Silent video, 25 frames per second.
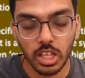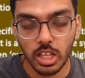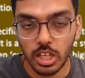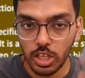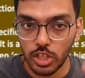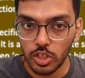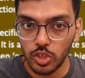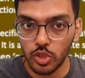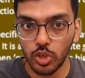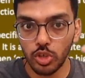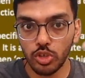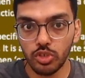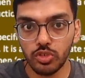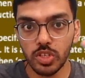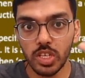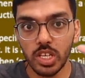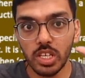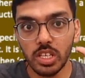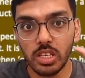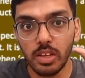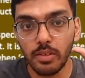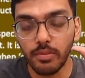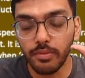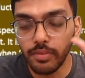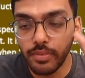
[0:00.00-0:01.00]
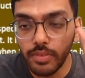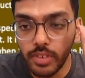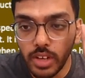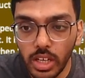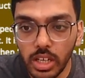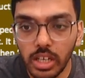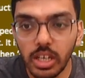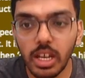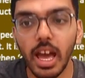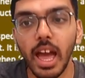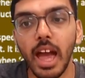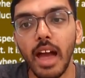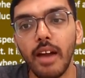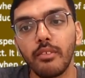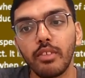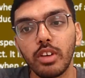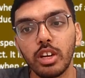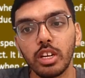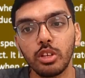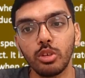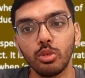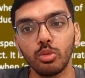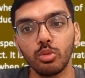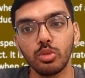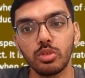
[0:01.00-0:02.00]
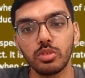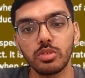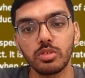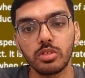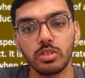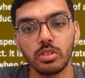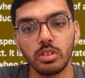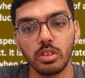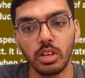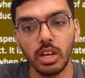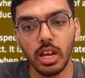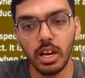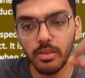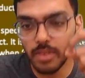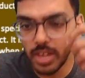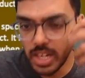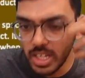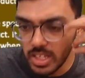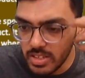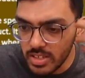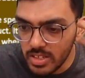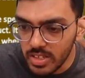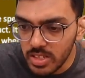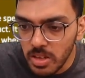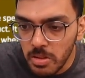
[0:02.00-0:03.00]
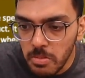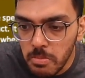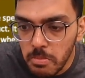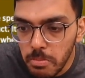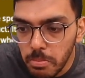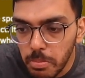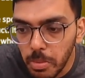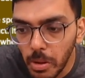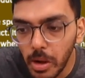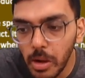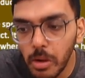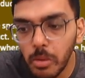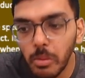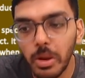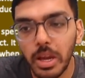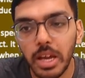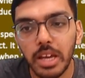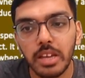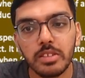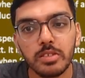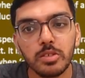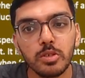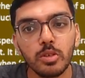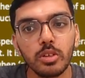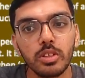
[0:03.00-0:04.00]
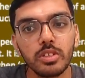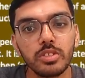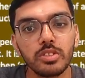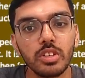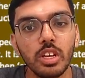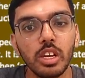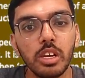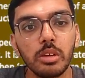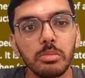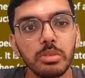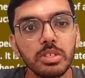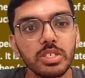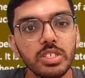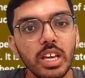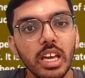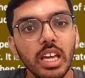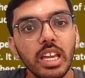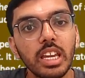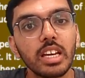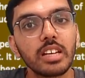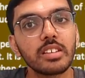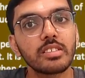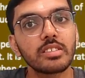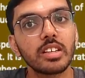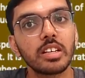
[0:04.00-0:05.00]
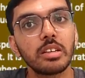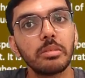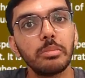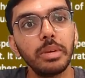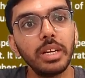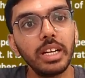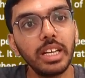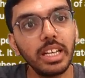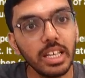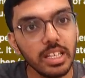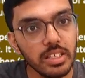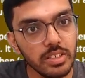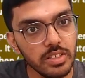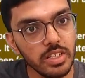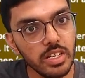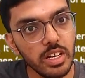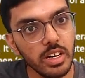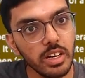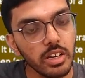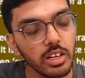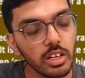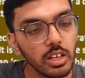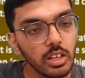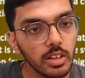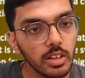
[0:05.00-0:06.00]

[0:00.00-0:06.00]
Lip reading: So you see different avenues and very simple ways your syllabus areas can be tested.